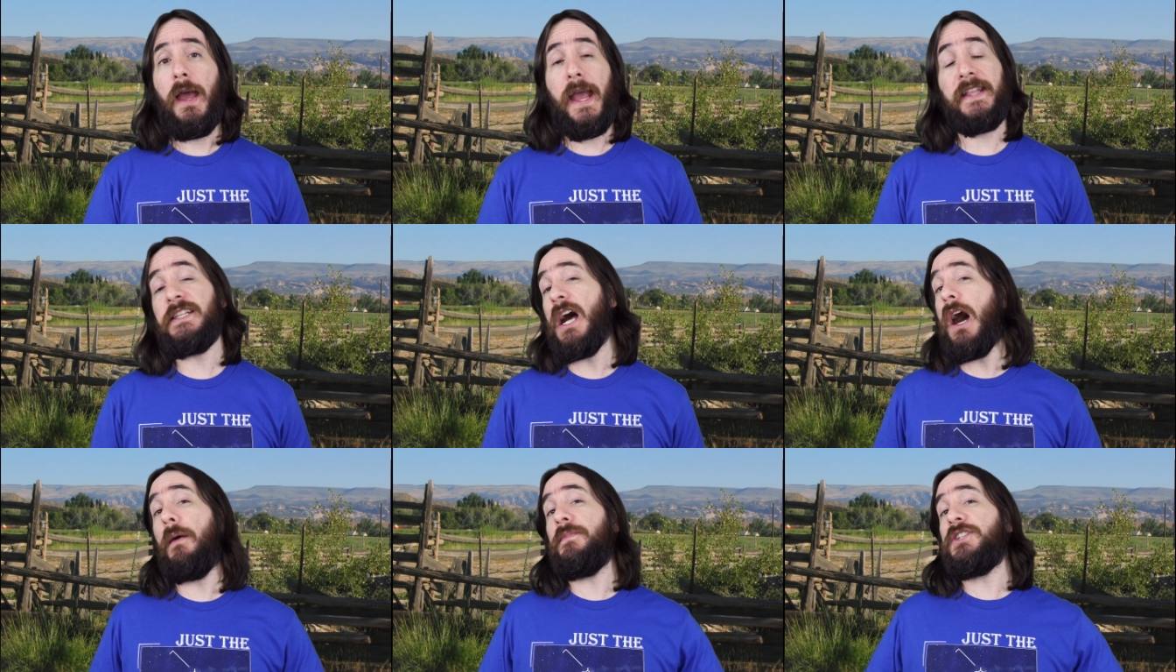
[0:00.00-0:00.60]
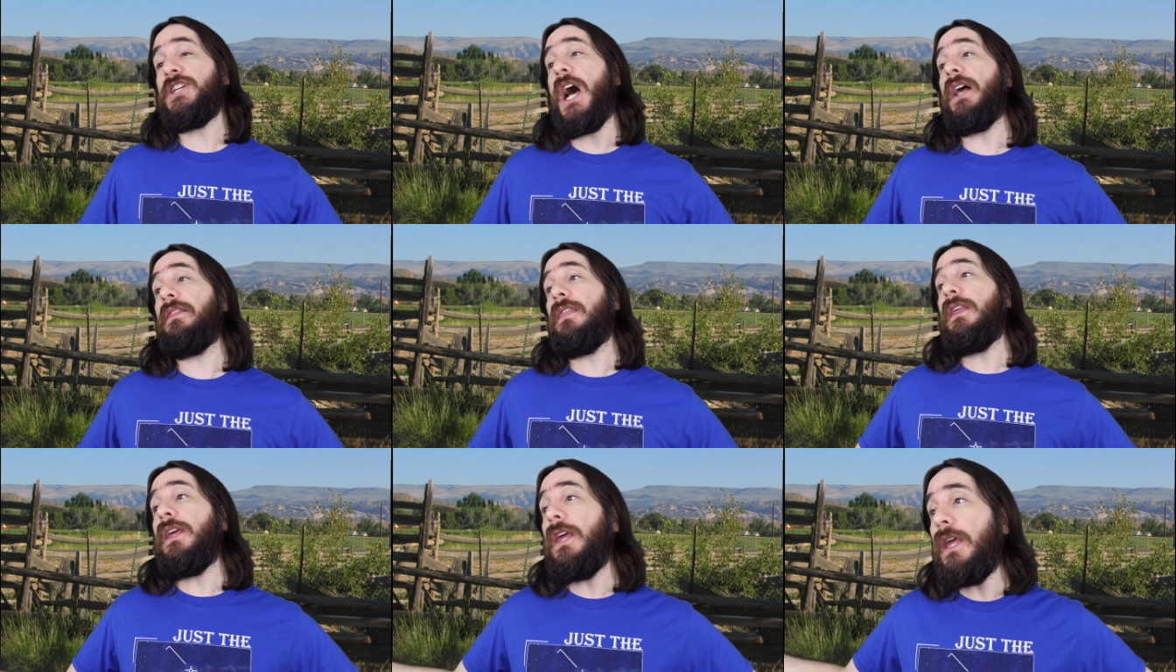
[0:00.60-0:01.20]
and Tom
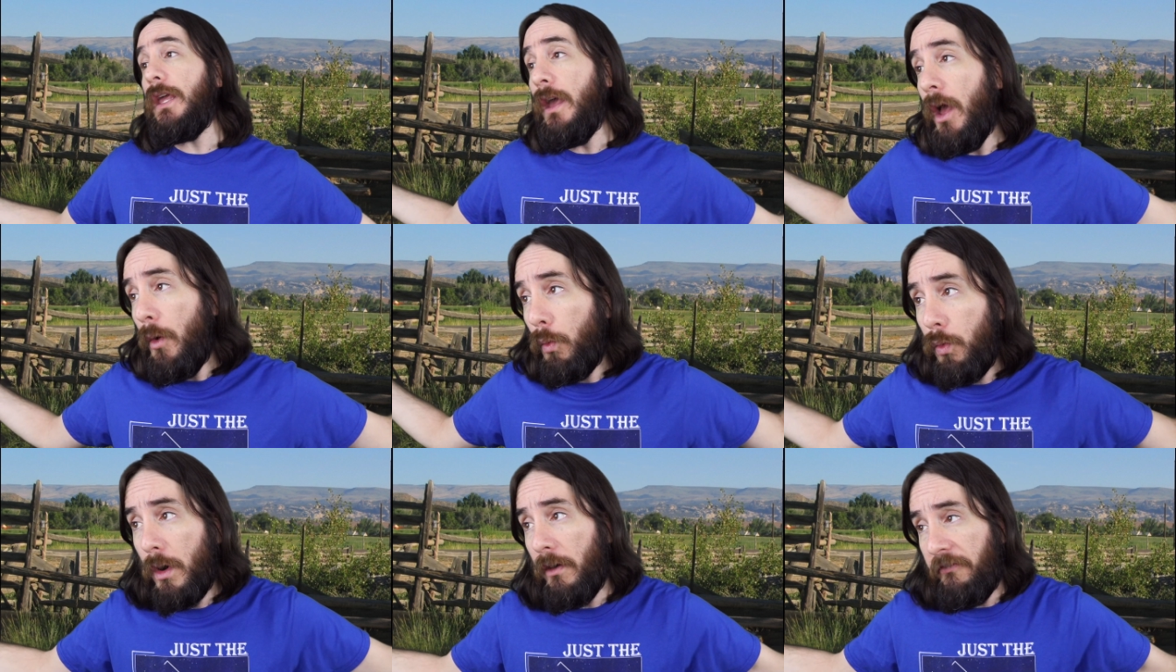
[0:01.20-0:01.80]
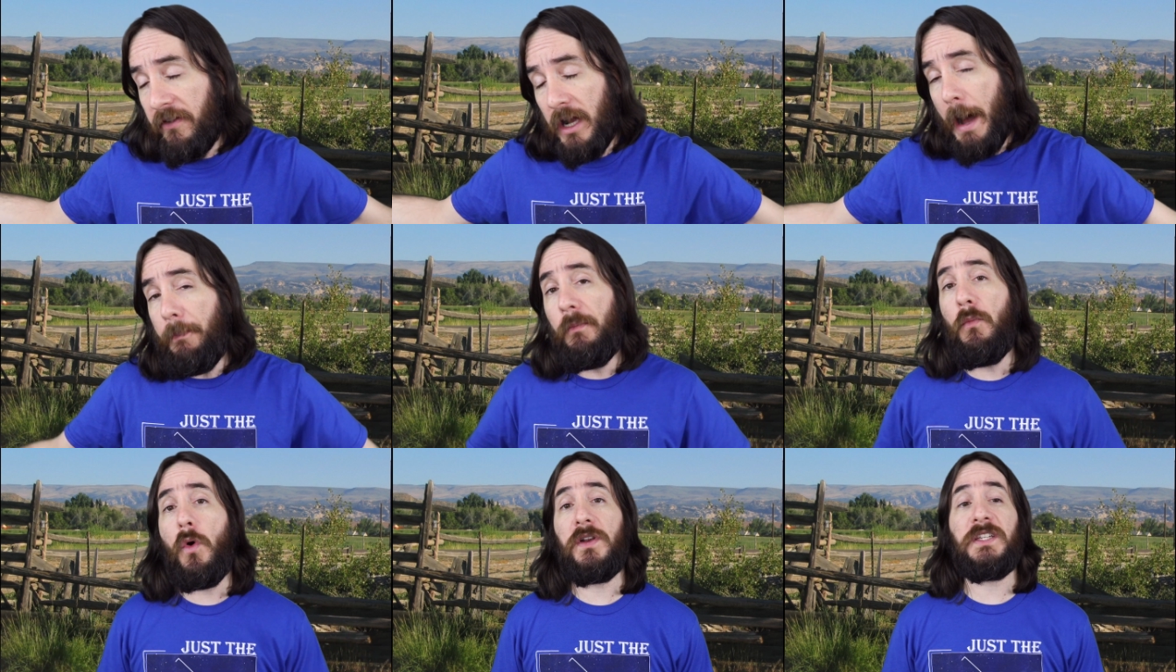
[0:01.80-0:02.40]
shot the wolf a
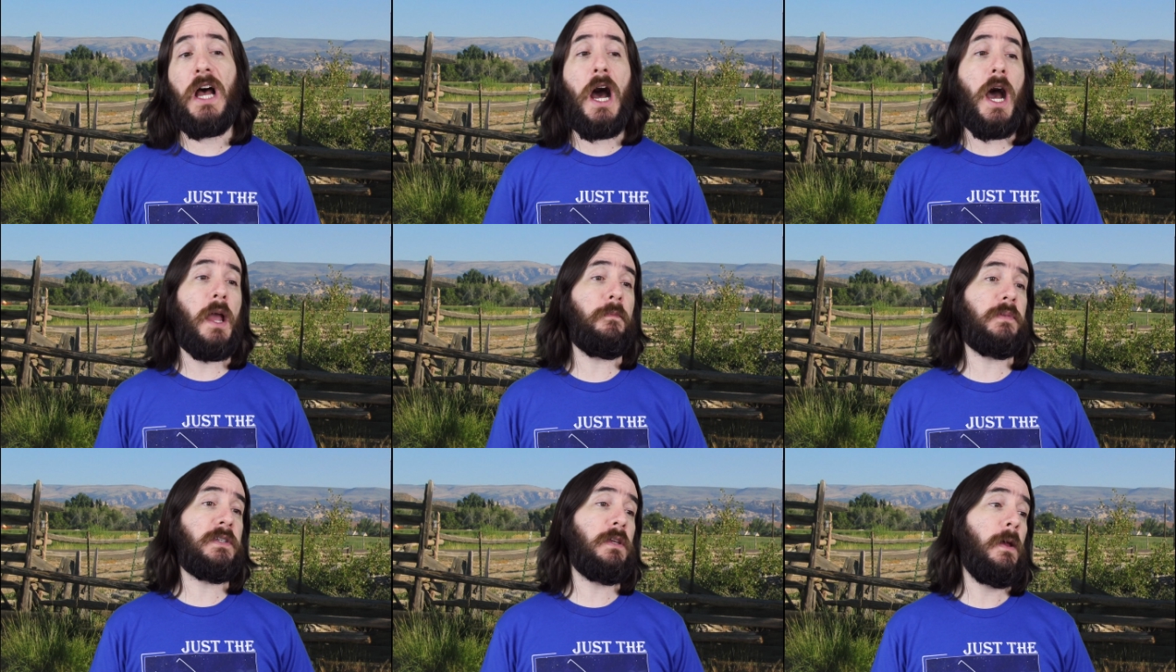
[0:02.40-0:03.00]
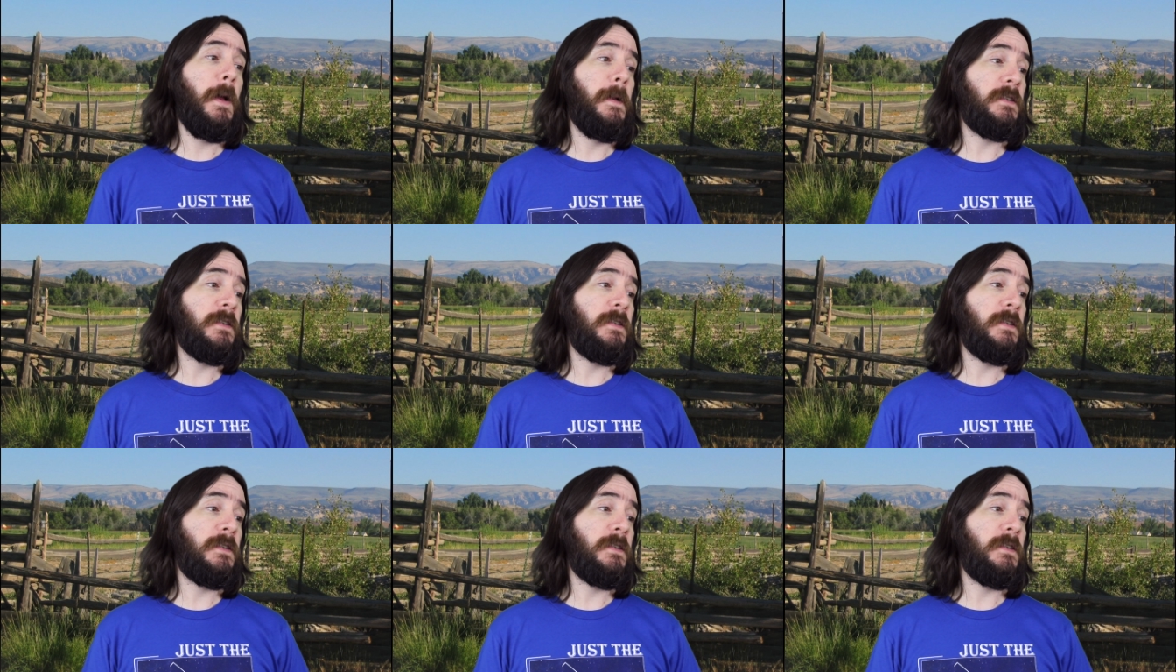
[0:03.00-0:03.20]
couple more times.